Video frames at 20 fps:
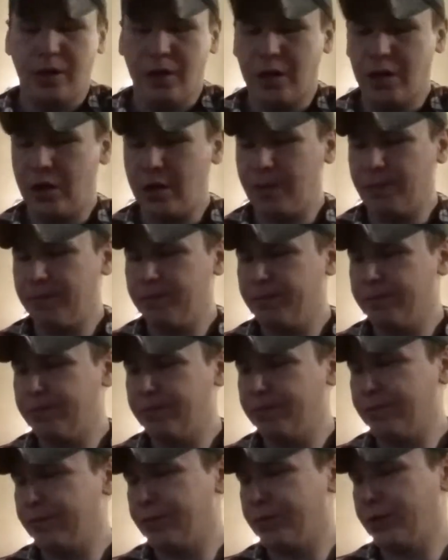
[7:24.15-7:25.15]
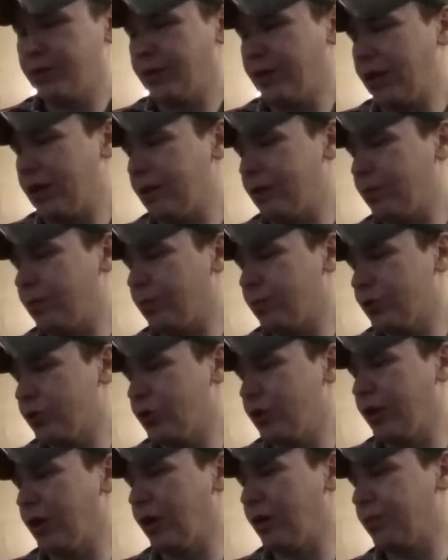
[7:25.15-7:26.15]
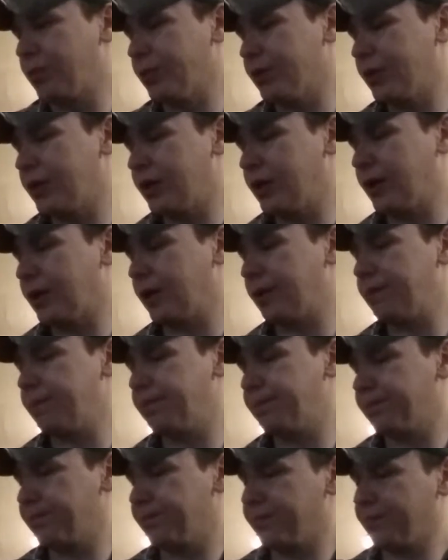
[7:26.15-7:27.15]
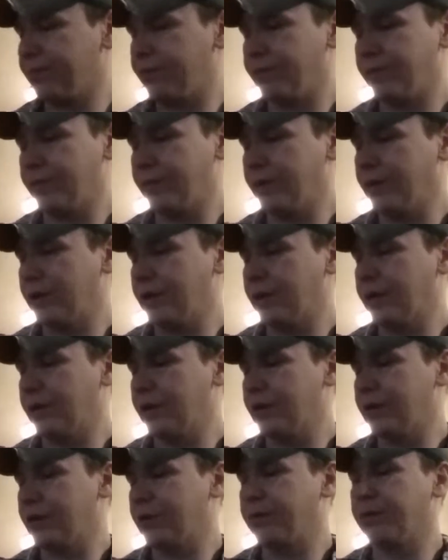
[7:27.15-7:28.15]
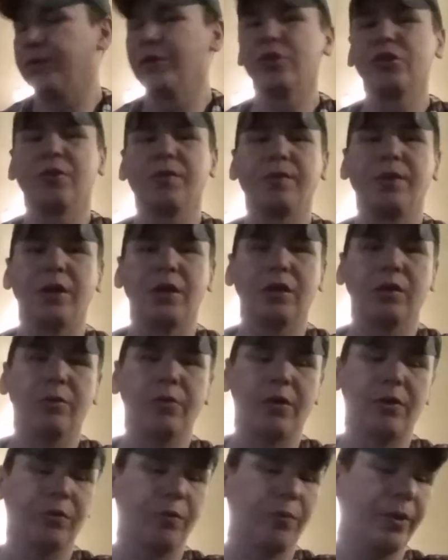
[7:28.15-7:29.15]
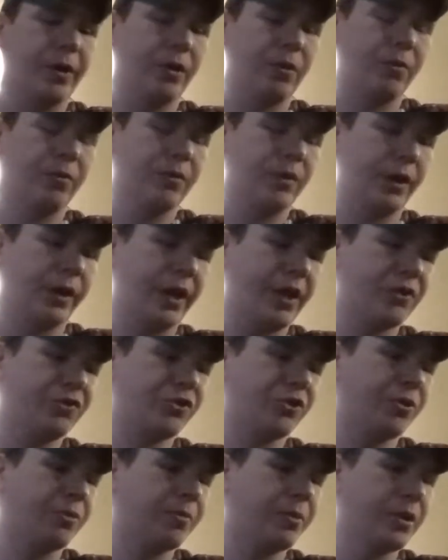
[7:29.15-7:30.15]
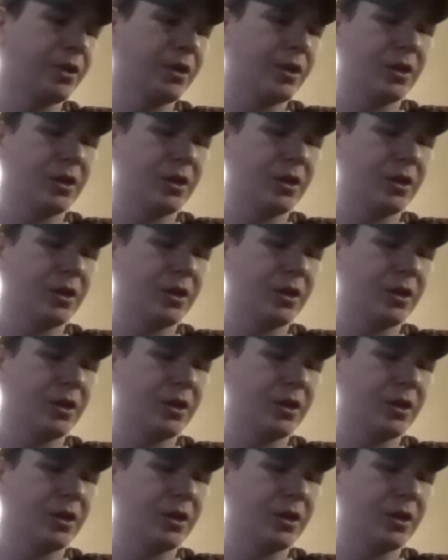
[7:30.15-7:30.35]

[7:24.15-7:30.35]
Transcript: So that should help with the diffusion of heat throughout the rail and gas tube.